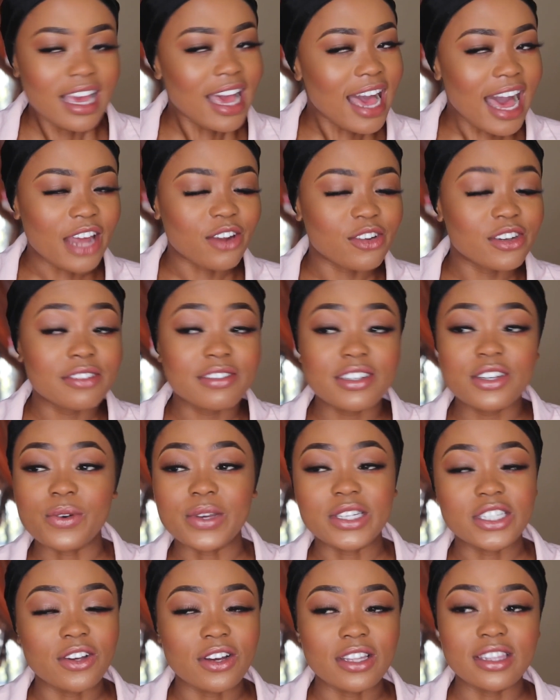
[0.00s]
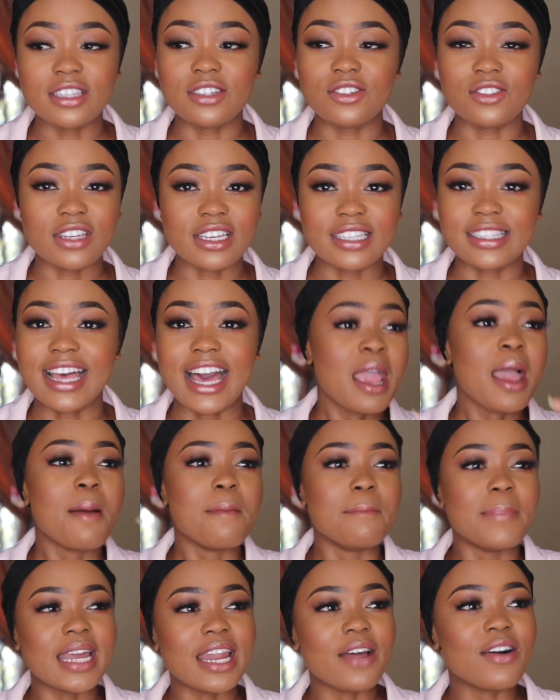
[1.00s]
I don't even know where she got the dress,
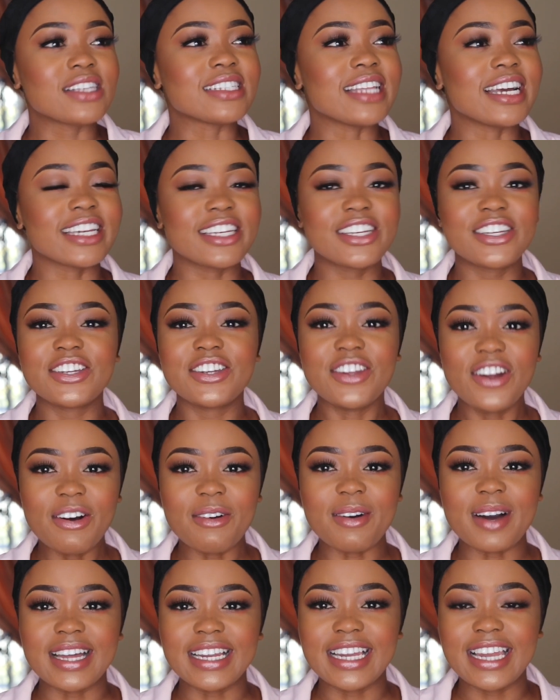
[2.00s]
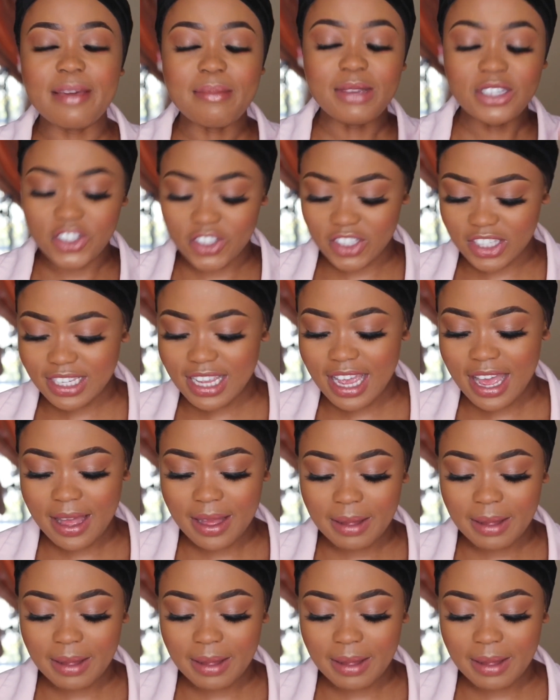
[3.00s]
but I was like, you know what, let me just